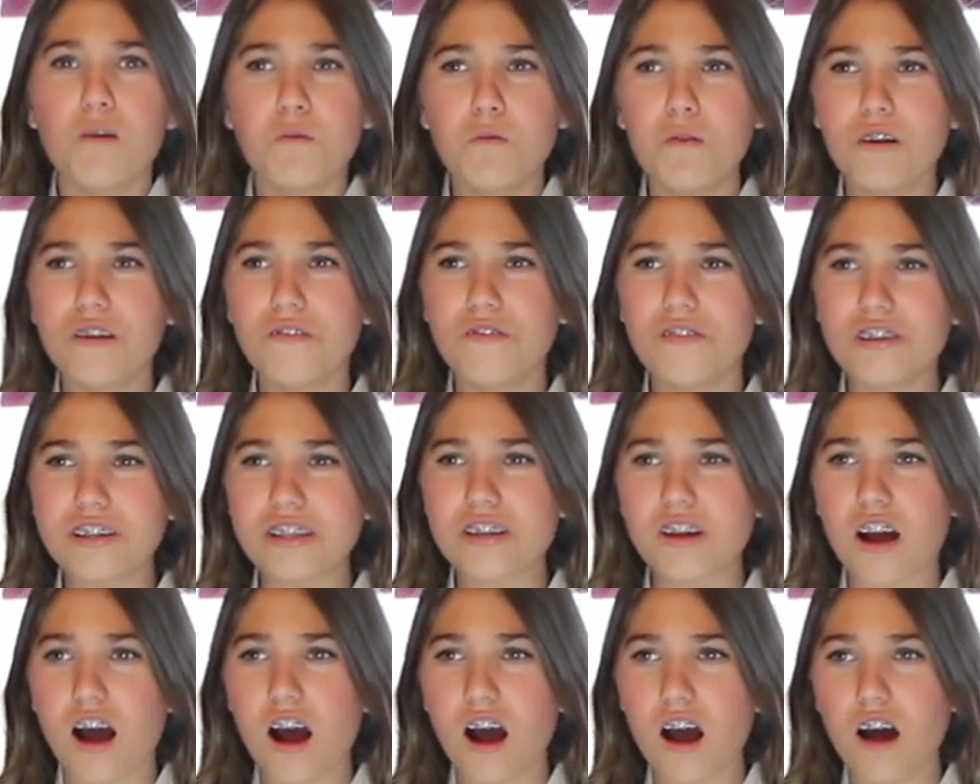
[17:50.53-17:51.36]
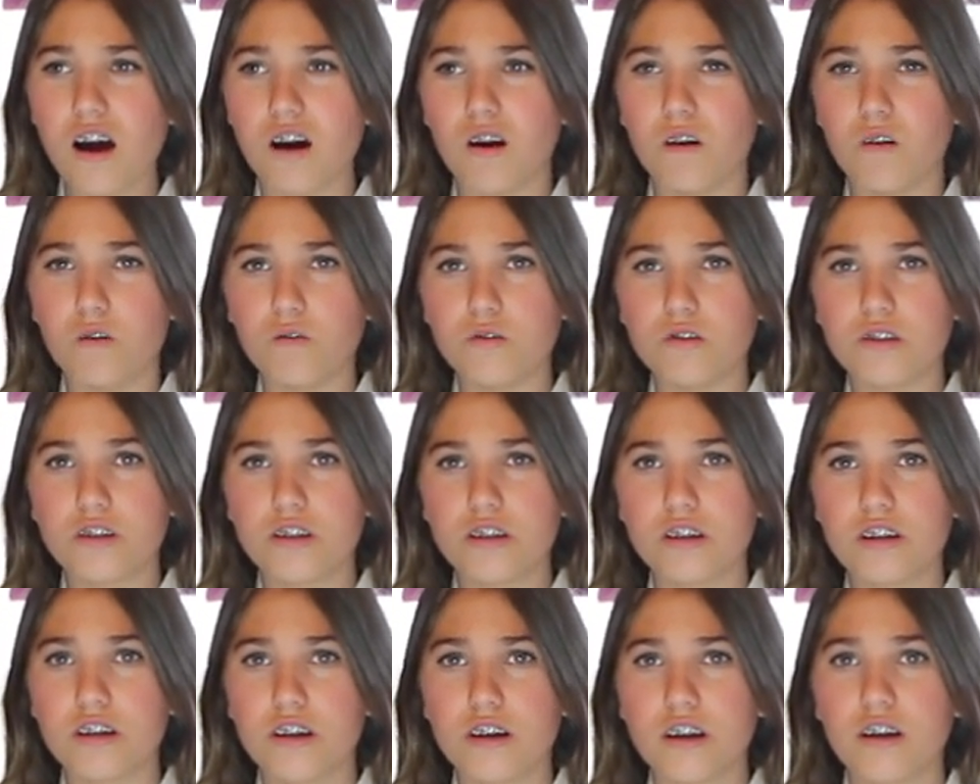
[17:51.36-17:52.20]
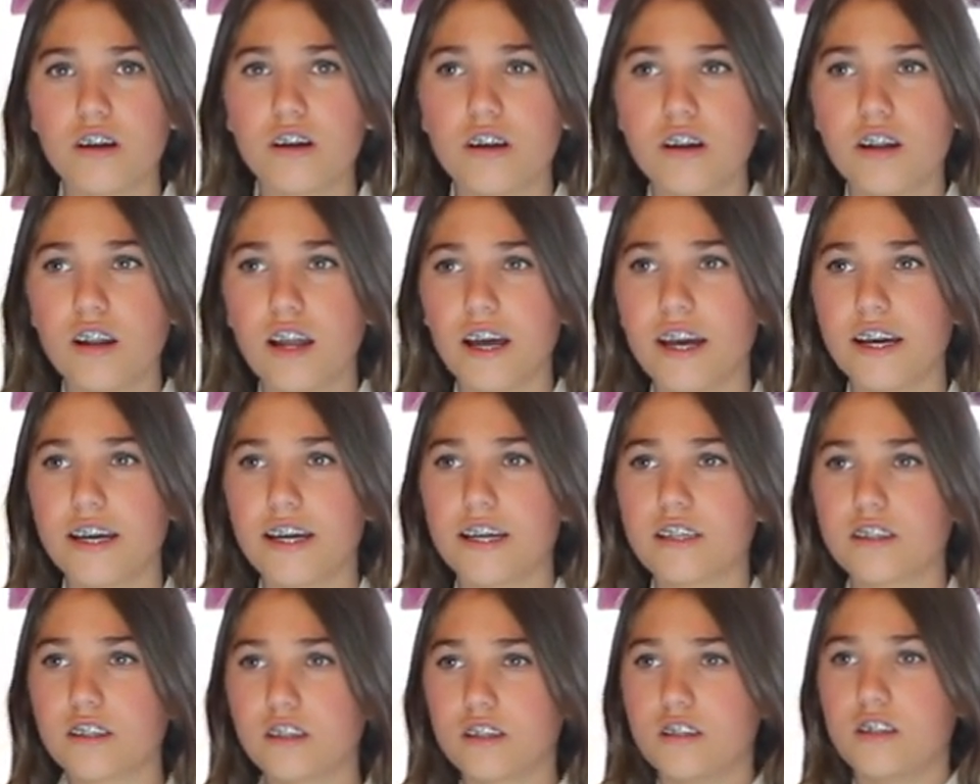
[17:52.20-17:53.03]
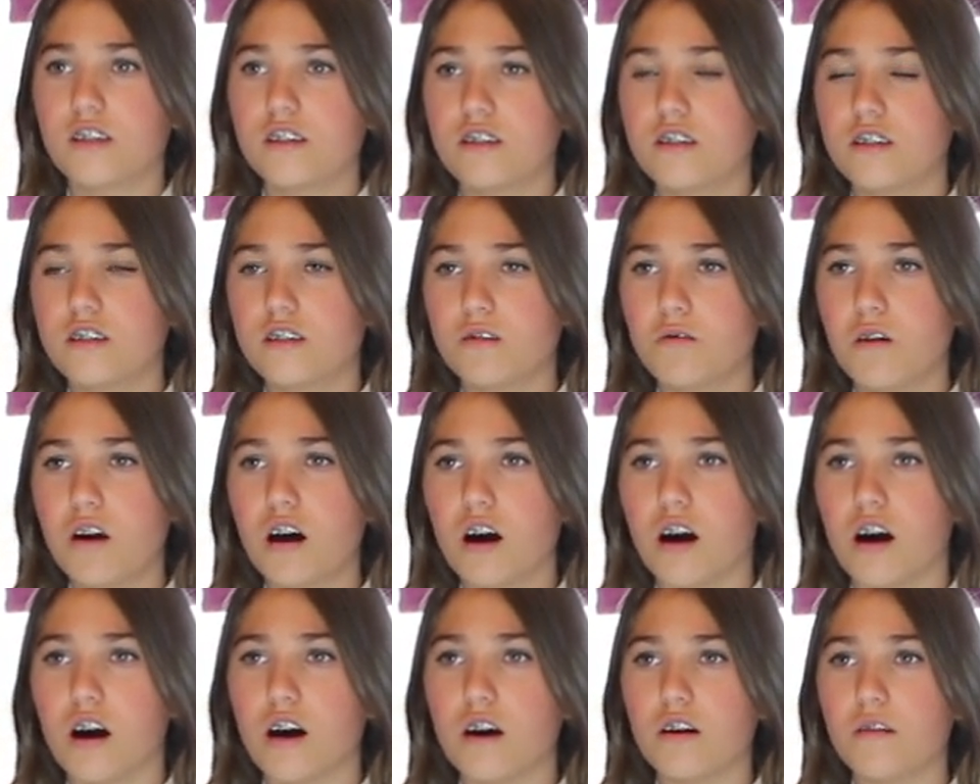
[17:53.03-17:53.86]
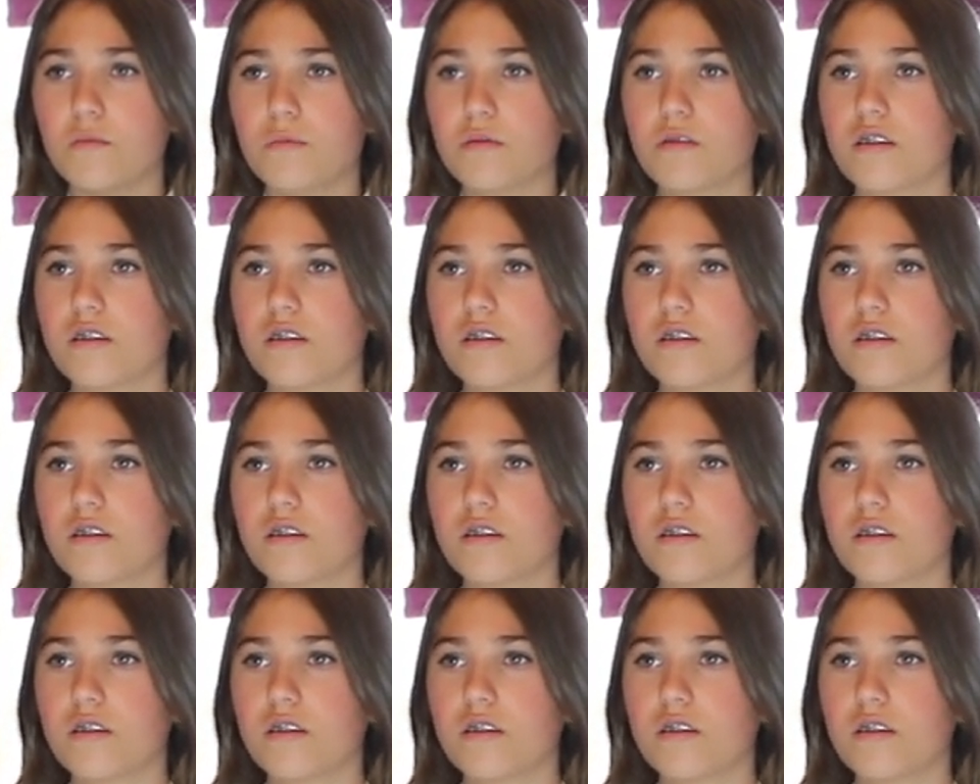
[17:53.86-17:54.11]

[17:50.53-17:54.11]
What if it's cold? Like, it just doesn't do up.